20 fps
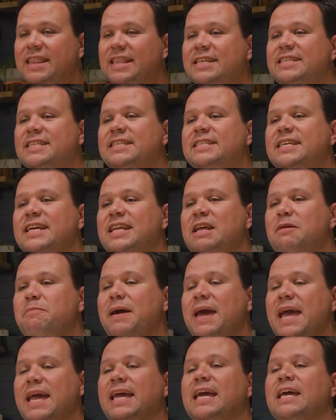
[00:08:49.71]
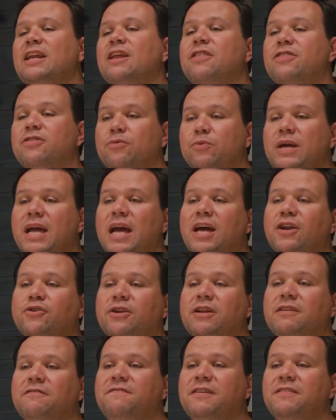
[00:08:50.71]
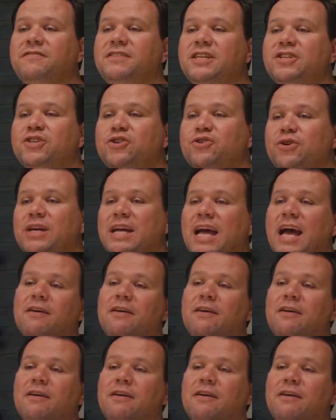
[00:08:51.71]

this is gonna bake in a 350 degree